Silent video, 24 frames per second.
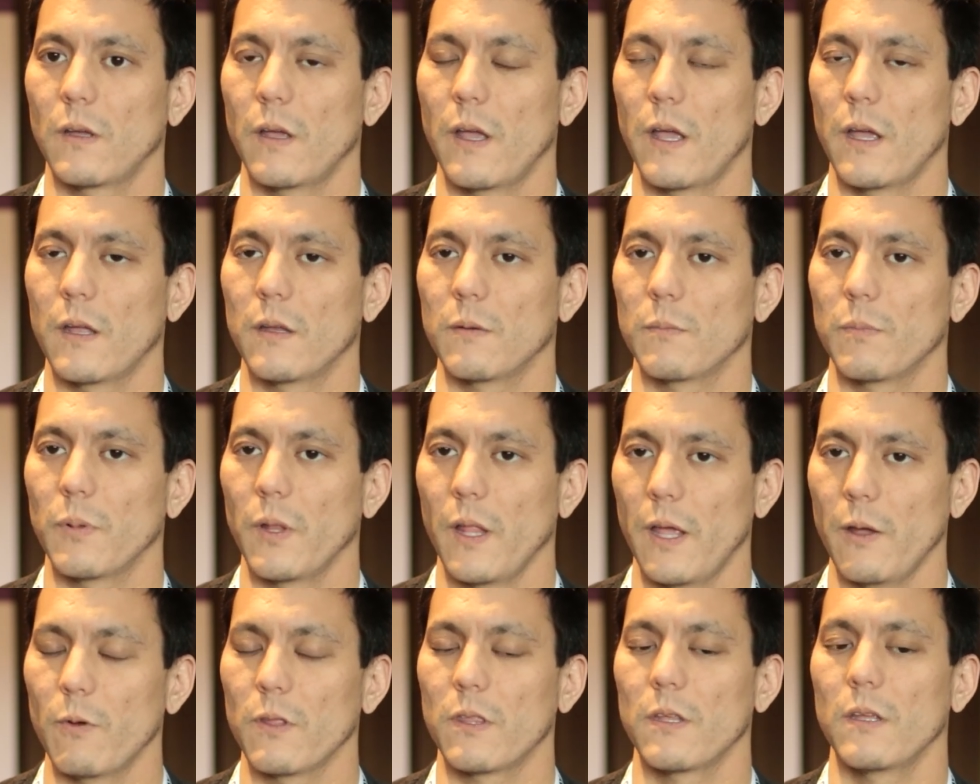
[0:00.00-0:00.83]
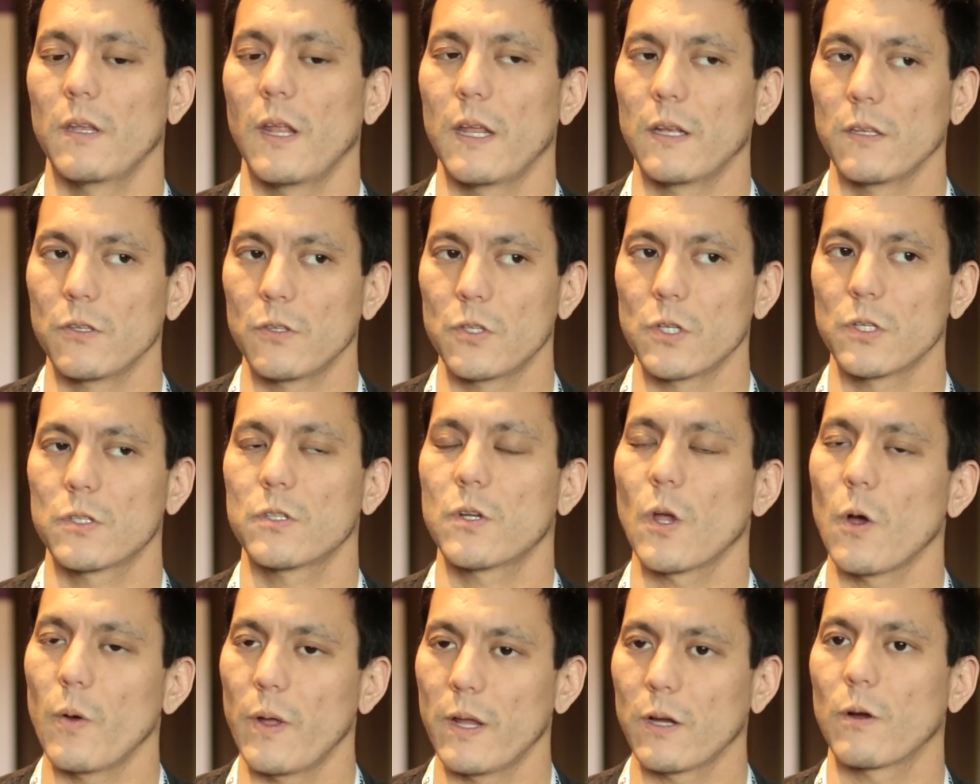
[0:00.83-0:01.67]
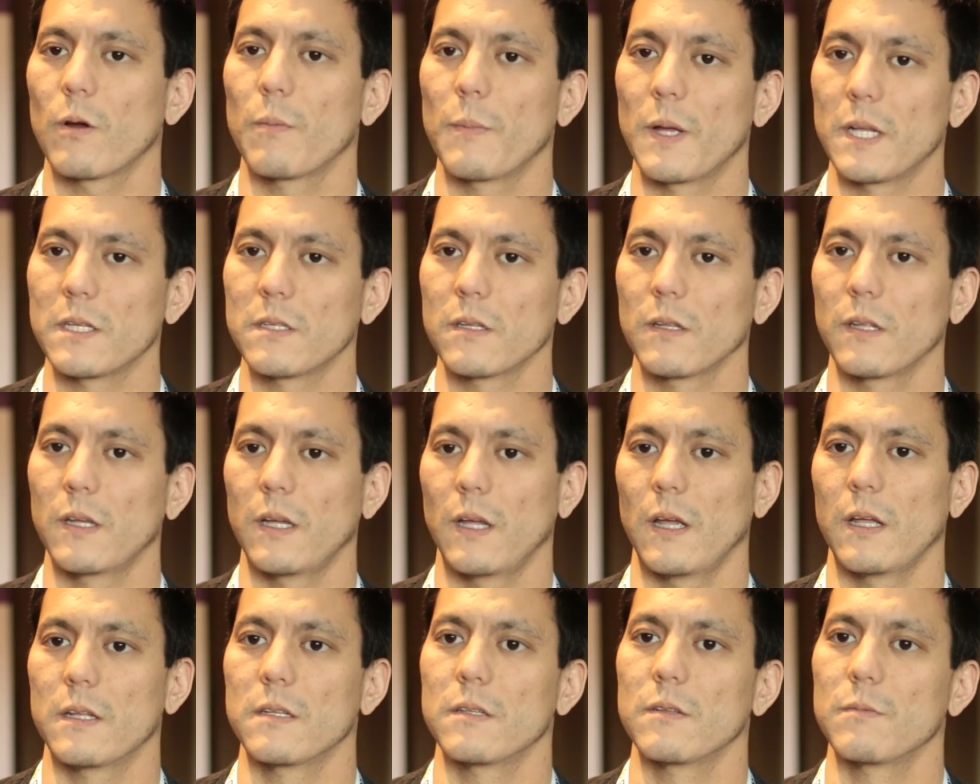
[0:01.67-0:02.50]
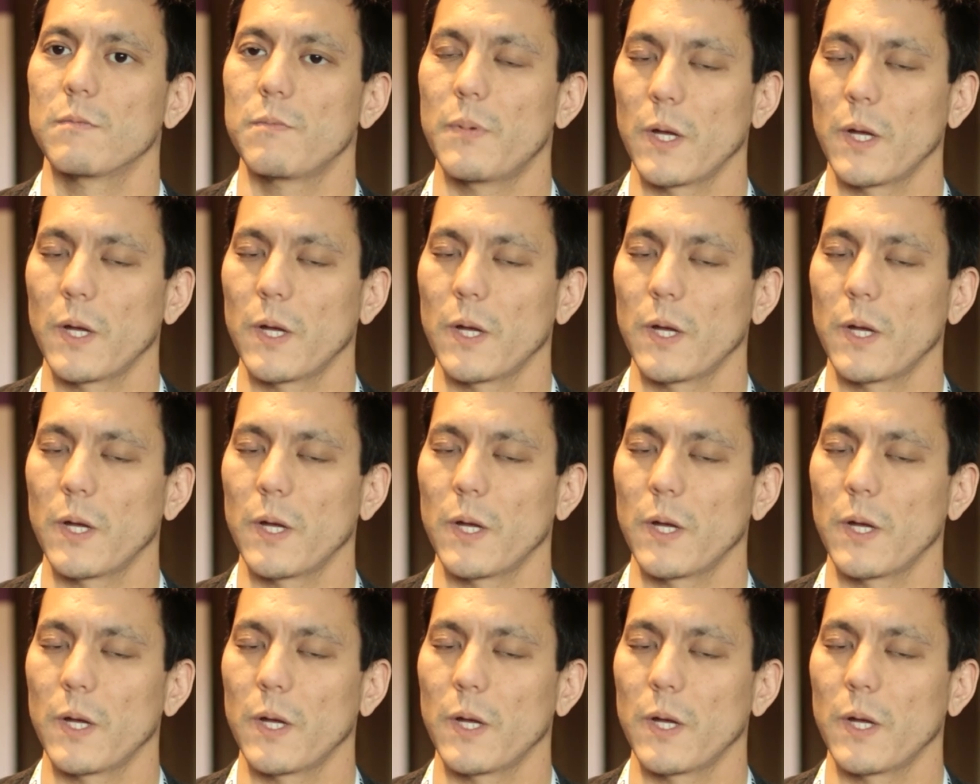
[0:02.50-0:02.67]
and play with it and just go incrementally and